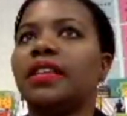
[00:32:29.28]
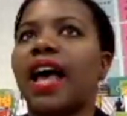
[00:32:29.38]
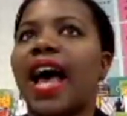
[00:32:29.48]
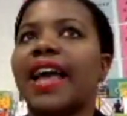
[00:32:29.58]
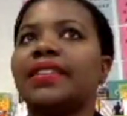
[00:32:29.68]

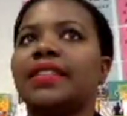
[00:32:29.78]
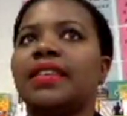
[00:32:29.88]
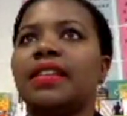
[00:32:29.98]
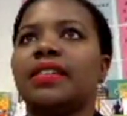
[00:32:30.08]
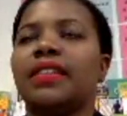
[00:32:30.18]
I see
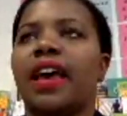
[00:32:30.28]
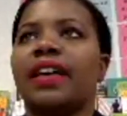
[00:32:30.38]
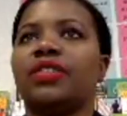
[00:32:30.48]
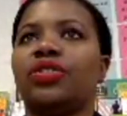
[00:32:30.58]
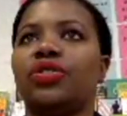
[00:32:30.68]
this
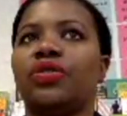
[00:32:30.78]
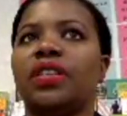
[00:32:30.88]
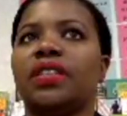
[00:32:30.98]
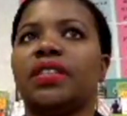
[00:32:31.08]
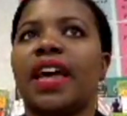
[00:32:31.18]
as
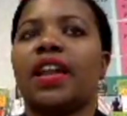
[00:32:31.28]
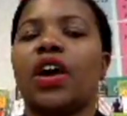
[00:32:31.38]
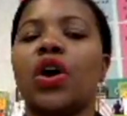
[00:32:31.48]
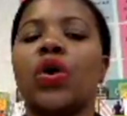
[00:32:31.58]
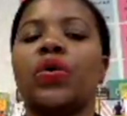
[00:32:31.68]
students kind of
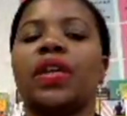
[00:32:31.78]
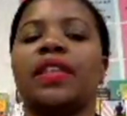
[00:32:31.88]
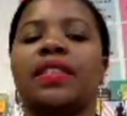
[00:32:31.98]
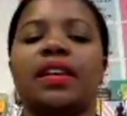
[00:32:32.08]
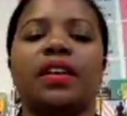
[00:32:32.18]

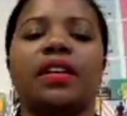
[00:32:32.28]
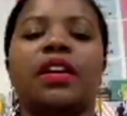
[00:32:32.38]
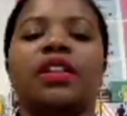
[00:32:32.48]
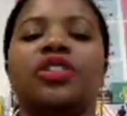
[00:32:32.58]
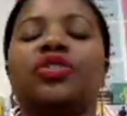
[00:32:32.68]
honing their
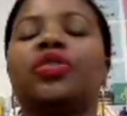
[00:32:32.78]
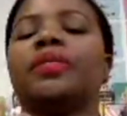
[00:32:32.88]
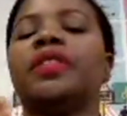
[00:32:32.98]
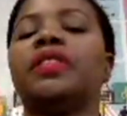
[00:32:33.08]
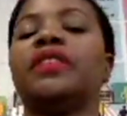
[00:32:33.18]

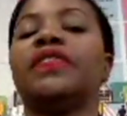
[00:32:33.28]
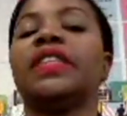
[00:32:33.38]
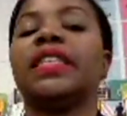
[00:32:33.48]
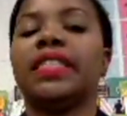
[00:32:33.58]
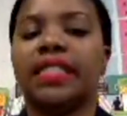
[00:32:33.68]
discriminative
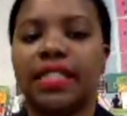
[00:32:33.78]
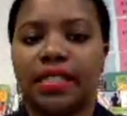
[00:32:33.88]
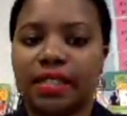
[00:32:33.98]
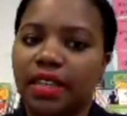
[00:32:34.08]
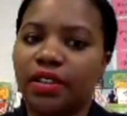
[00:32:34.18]
listening
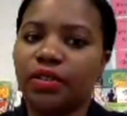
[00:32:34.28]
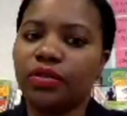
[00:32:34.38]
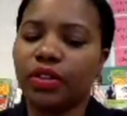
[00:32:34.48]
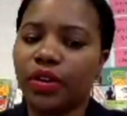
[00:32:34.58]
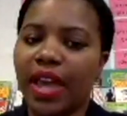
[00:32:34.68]
skills.
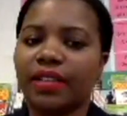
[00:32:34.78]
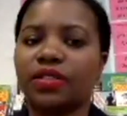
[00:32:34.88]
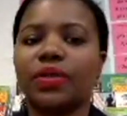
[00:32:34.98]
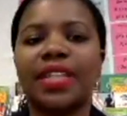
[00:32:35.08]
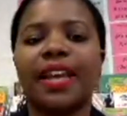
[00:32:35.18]
Okay, so
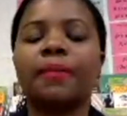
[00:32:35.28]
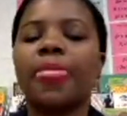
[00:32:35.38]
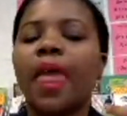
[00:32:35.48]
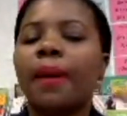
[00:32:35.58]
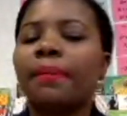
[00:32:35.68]
it's like
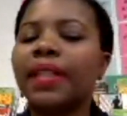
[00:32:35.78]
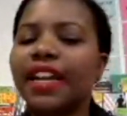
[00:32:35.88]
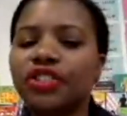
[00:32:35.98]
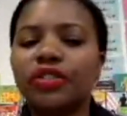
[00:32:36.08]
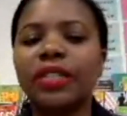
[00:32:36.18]

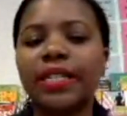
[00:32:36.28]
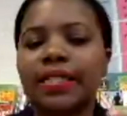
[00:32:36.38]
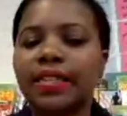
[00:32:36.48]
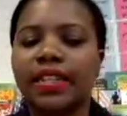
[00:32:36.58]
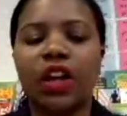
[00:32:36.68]
pleasure
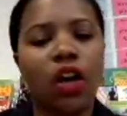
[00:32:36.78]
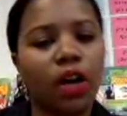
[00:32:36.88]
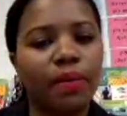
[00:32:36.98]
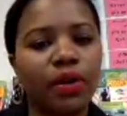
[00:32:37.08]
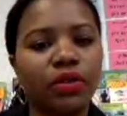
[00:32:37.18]
listening
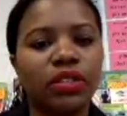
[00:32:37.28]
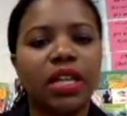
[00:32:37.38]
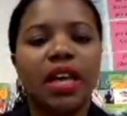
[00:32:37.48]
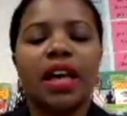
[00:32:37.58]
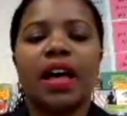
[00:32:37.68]
almost.
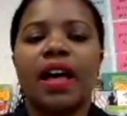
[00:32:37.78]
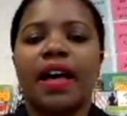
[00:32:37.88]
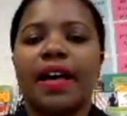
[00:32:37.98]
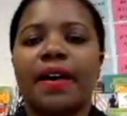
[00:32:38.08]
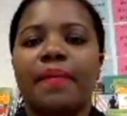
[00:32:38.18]

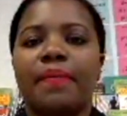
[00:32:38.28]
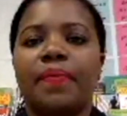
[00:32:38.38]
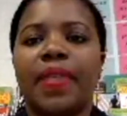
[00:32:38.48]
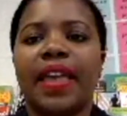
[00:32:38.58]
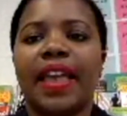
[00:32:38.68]
And
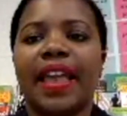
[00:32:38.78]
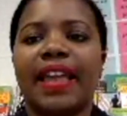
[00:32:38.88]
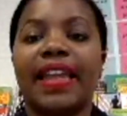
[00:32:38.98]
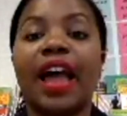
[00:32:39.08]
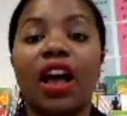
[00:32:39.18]

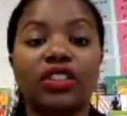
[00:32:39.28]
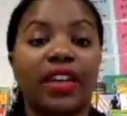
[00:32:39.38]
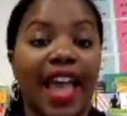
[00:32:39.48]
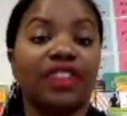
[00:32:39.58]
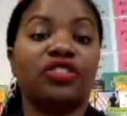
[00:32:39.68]
it
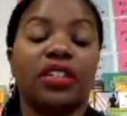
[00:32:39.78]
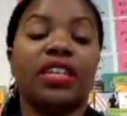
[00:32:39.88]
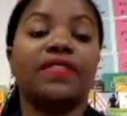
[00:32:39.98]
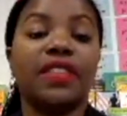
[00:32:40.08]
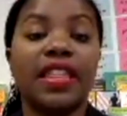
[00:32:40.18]
actually
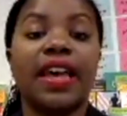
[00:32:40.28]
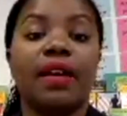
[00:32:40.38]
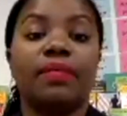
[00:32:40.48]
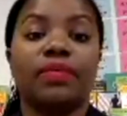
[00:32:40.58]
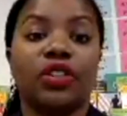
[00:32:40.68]
gives
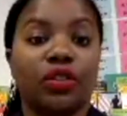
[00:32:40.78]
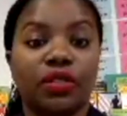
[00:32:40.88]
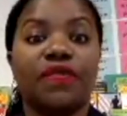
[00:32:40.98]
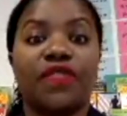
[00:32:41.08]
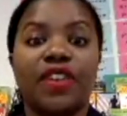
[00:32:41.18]
them, some
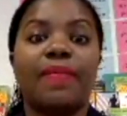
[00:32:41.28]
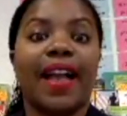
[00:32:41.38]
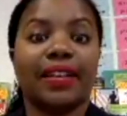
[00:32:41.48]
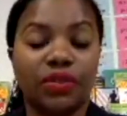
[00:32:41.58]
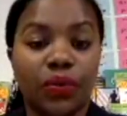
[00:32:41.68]
feedback
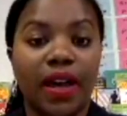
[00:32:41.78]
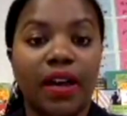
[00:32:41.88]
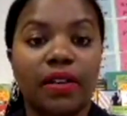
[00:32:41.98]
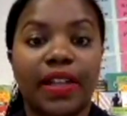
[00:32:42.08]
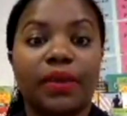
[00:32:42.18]
as
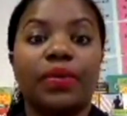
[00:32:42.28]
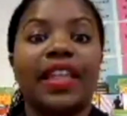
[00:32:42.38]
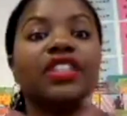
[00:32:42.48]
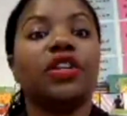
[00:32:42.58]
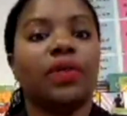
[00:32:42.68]
well. Like when they
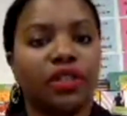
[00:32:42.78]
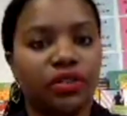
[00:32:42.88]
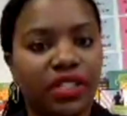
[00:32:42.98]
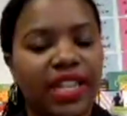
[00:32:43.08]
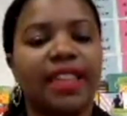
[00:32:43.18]
don't
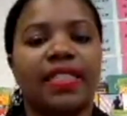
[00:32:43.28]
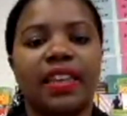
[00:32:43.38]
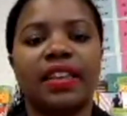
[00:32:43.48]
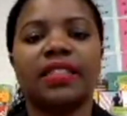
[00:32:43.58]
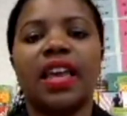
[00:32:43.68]
understand
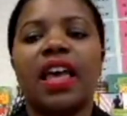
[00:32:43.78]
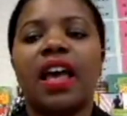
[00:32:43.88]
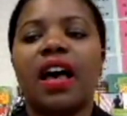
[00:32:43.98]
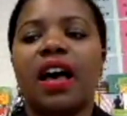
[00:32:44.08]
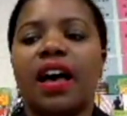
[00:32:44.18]
things,
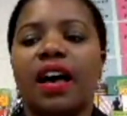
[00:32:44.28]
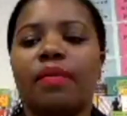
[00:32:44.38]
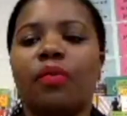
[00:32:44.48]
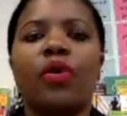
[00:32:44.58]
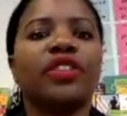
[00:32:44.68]

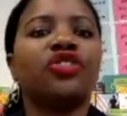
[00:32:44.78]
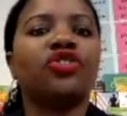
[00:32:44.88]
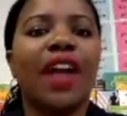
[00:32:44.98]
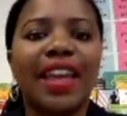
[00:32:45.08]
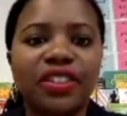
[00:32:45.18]
what
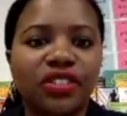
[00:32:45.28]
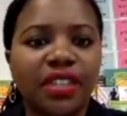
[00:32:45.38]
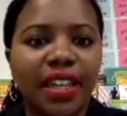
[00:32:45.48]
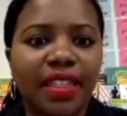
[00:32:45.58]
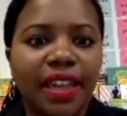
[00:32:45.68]
strategies
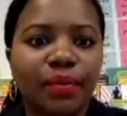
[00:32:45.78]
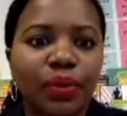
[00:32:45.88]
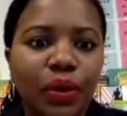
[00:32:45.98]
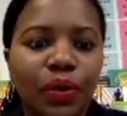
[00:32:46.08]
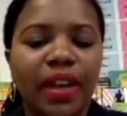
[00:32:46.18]
can they
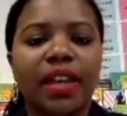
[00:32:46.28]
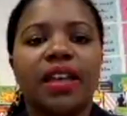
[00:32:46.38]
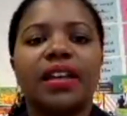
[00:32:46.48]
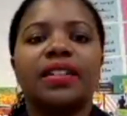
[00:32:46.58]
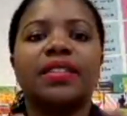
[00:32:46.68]
employ
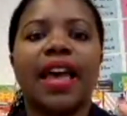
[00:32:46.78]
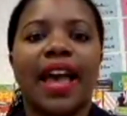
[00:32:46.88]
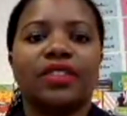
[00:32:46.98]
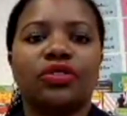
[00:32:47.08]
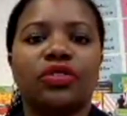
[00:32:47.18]
to
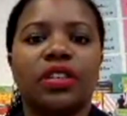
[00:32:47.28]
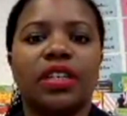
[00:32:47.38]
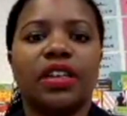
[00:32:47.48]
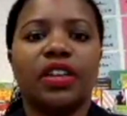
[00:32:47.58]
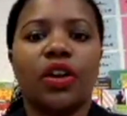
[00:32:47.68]

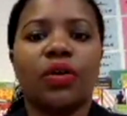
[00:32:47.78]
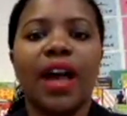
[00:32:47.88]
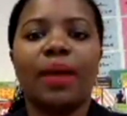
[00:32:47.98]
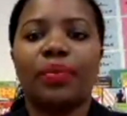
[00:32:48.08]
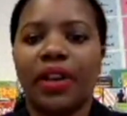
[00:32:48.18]
actually,
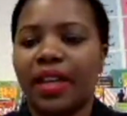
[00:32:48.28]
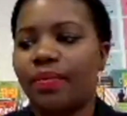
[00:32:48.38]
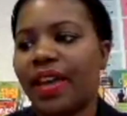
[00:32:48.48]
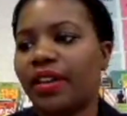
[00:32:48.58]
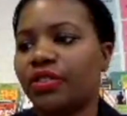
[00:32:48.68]
comprehend
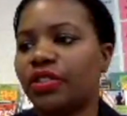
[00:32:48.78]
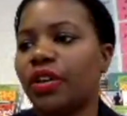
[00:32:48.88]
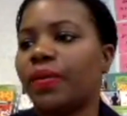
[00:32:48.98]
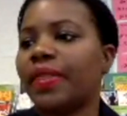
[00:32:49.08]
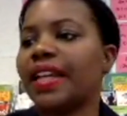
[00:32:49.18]
better?
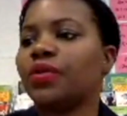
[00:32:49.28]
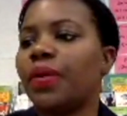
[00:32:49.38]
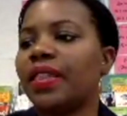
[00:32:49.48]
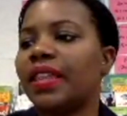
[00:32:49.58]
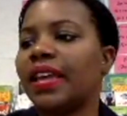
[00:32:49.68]
So that's
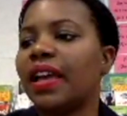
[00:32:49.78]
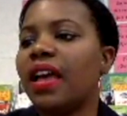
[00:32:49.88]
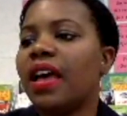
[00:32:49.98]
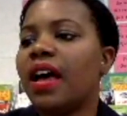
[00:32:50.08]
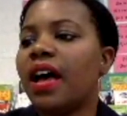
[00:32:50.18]
one thing.
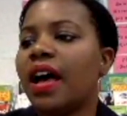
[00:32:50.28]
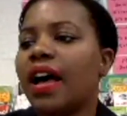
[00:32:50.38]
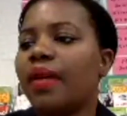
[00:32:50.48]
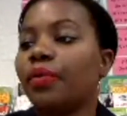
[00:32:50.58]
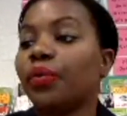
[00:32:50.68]

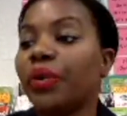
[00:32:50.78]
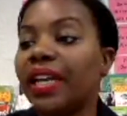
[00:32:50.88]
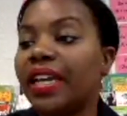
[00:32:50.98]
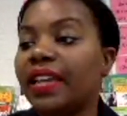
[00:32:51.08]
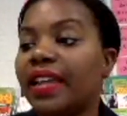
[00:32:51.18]

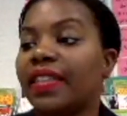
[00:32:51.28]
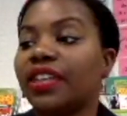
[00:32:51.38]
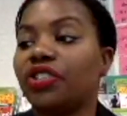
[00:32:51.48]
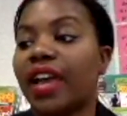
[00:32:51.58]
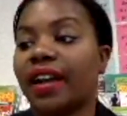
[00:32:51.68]
Read and
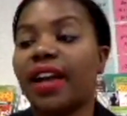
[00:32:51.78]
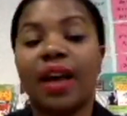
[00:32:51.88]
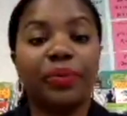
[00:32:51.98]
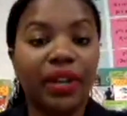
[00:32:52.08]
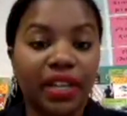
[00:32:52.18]
then check
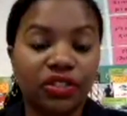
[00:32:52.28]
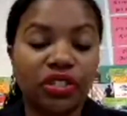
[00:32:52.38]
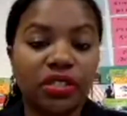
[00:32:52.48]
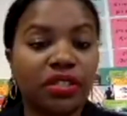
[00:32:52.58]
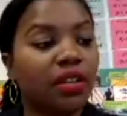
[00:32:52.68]

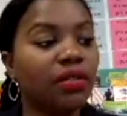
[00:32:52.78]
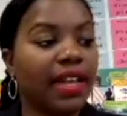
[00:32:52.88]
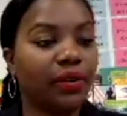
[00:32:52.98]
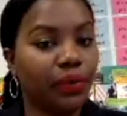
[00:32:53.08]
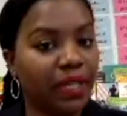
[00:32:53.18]
comprehension. So
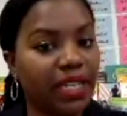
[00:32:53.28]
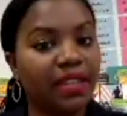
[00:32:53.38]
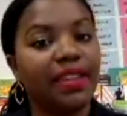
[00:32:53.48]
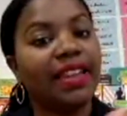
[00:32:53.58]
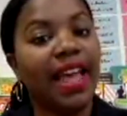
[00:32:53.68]
like read
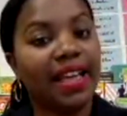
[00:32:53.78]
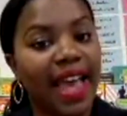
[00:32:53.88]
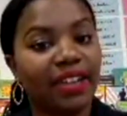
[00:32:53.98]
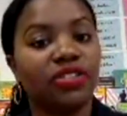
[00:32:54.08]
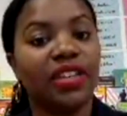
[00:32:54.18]
and then
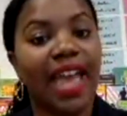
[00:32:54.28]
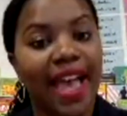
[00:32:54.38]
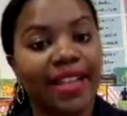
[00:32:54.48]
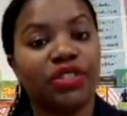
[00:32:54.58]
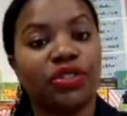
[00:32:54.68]
actually
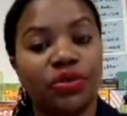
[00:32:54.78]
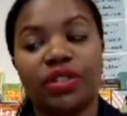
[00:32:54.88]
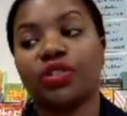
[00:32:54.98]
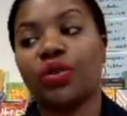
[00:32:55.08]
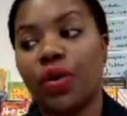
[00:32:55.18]
ask
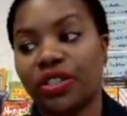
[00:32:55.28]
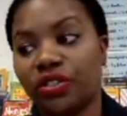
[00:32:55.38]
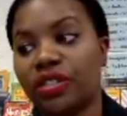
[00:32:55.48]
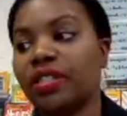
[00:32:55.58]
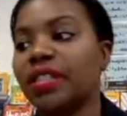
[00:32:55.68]
students
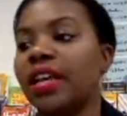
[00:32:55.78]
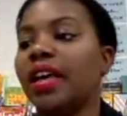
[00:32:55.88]
questions.